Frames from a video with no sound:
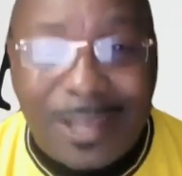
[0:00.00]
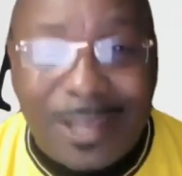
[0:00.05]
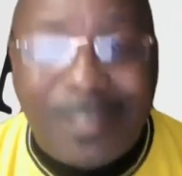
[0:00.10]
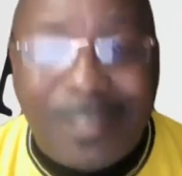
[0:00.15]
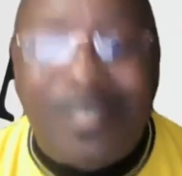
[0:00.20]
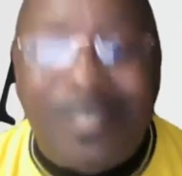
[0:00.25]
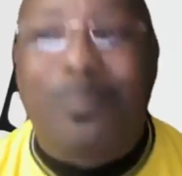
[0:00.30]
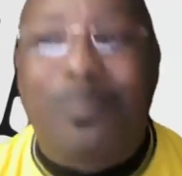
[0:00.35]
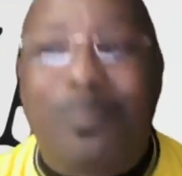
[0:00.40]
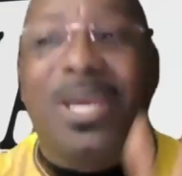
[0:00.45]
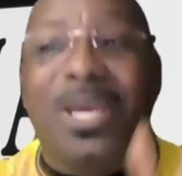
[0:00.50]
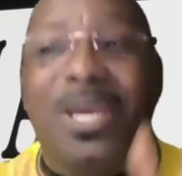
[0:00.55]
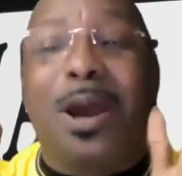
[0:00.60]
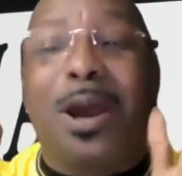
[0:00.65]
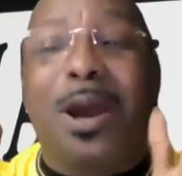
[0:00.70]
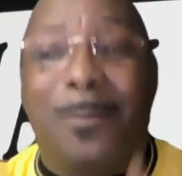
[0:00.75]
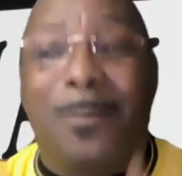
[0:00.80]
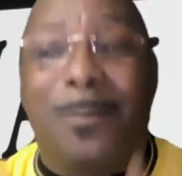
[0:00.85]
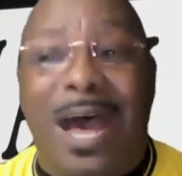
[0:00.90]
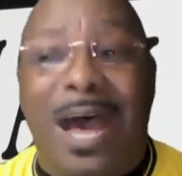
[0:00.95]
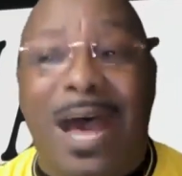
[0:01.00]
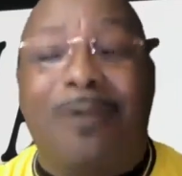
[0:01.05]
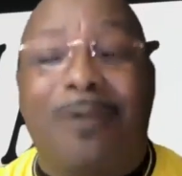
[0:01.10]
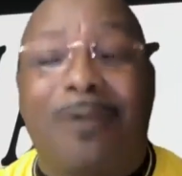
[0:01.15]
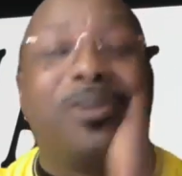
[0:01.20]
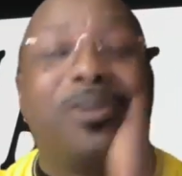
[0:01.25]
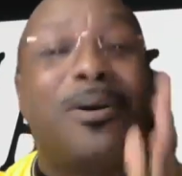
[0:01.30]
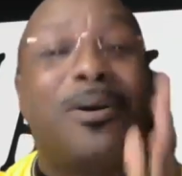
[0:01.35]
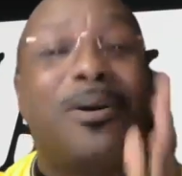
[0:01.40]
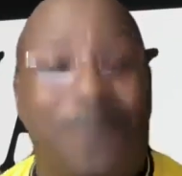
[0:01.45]
to be about
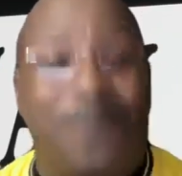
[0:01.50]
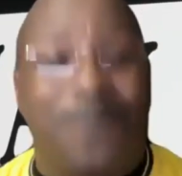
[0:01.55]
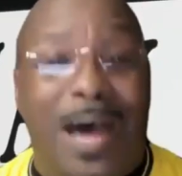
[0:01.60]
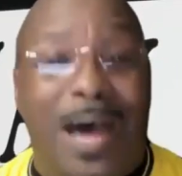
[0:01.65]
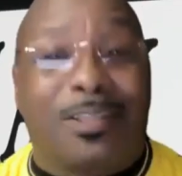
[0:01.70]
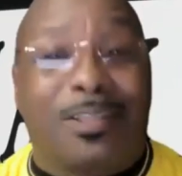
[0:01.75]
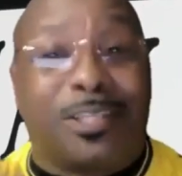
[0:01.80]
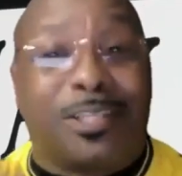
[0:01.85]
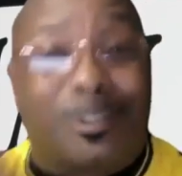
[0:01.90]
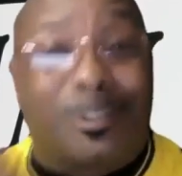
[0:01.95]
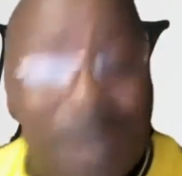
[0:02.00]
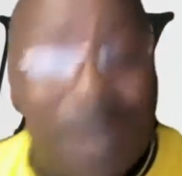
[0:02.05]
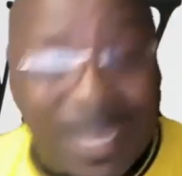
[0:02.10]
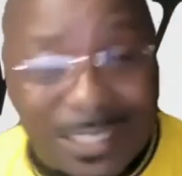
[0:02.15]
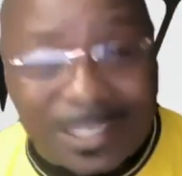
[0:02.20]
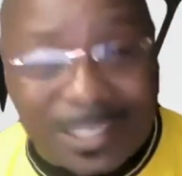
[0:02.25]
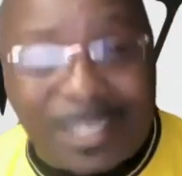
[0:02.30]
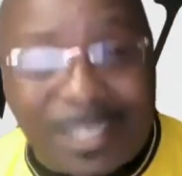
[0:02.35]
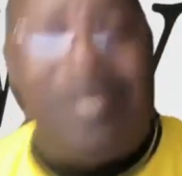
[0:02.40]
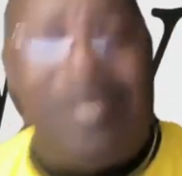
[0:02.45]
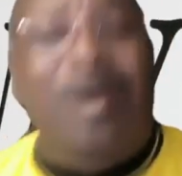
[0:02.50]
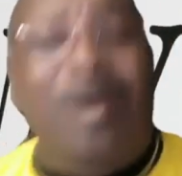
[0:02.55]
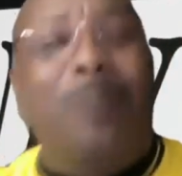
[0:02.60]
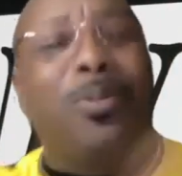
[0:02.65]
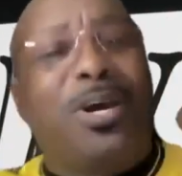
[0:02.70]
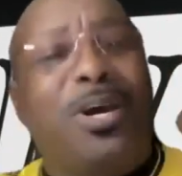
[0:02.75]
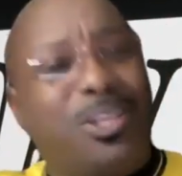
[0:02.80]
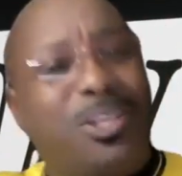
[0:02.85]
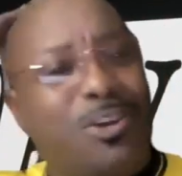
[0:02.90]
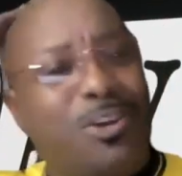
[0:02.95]
your father's business,
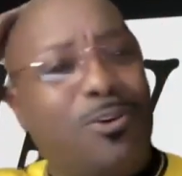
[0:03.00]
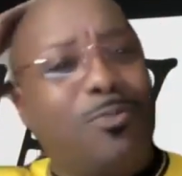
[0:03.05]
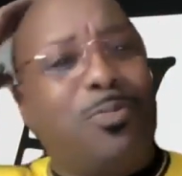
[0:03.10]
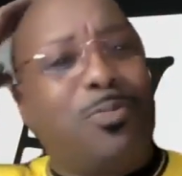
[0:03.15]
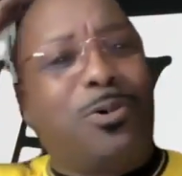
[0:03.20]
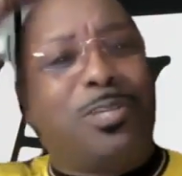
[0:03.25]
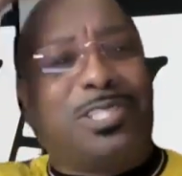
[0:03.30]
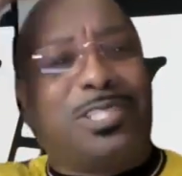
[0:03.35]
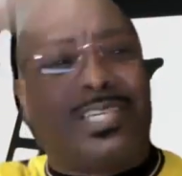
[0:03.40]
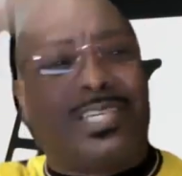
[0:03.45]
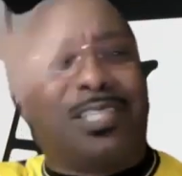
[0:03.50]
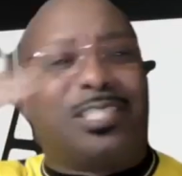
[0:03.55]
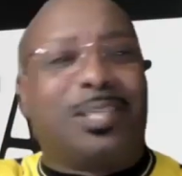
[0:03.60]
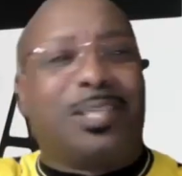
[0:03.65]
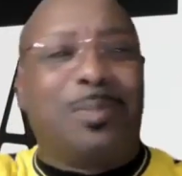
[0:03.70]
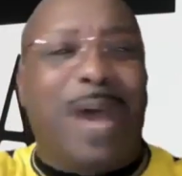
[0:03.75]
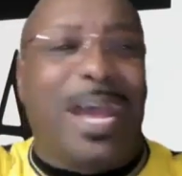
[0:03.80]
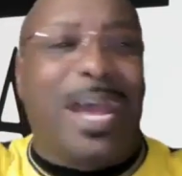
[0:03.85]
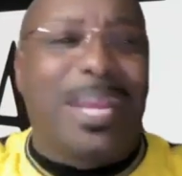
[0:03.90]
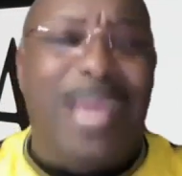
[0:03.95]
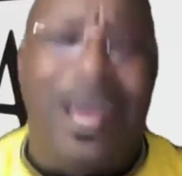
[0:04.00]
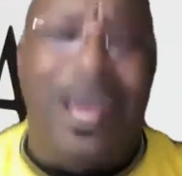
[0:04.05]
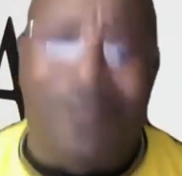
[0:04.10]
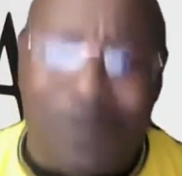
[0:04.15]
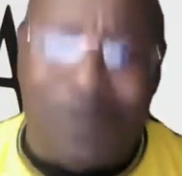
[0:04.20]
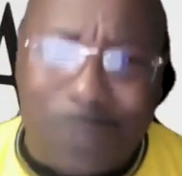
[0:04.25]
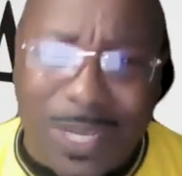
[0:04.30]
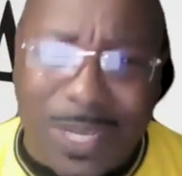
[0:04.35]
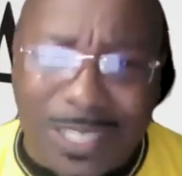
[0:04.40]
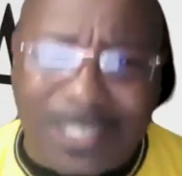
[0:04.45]
but you was in somebody
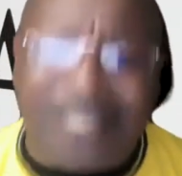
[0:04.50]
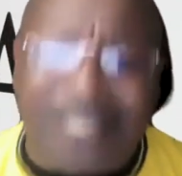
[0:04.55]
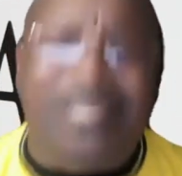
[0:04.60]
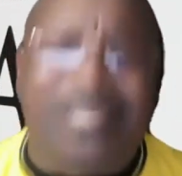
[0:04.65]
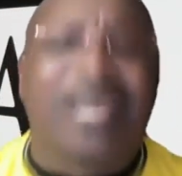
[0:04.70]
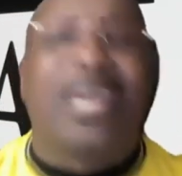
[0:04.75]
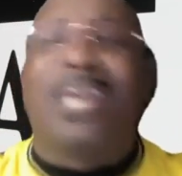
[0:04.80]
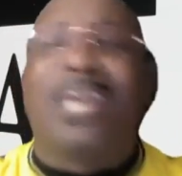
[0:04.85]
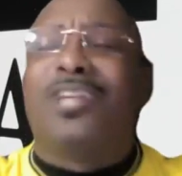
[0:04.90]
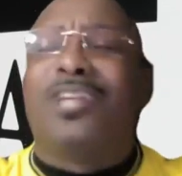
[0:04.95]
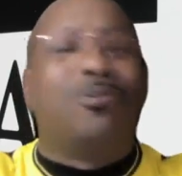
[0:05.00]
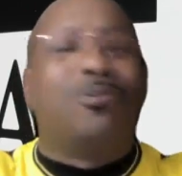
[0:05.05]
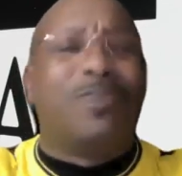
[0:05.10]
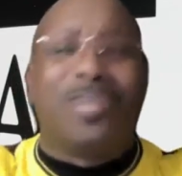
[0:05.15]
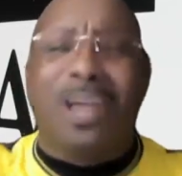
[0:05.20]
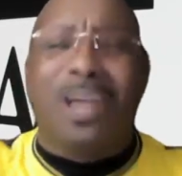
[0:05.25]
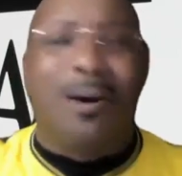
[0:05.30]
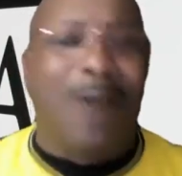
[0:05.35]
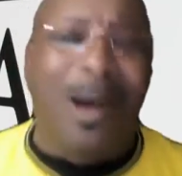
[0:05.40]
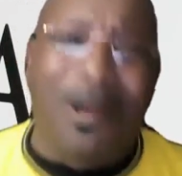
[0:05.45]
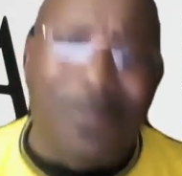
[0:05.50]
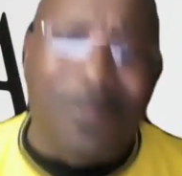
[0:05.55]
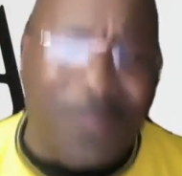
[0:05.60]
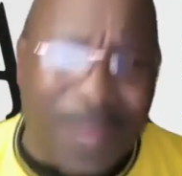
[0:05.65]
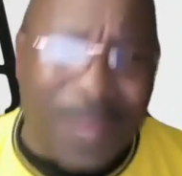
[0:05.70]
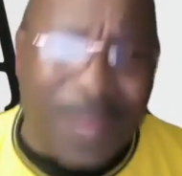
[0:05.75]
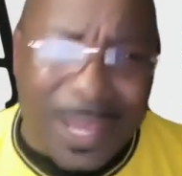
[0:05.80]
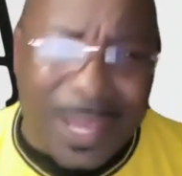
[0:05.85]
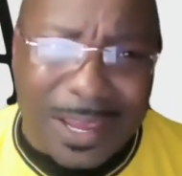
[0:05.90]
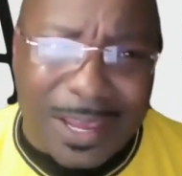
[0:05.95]
else's business and doing your own
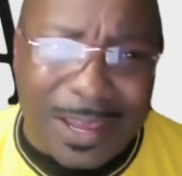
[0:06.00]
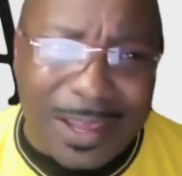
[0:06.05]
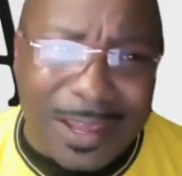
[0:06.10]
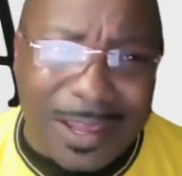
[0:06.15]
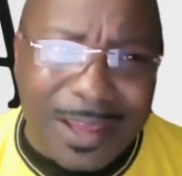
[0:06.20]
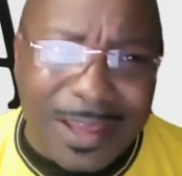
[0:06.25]
thing.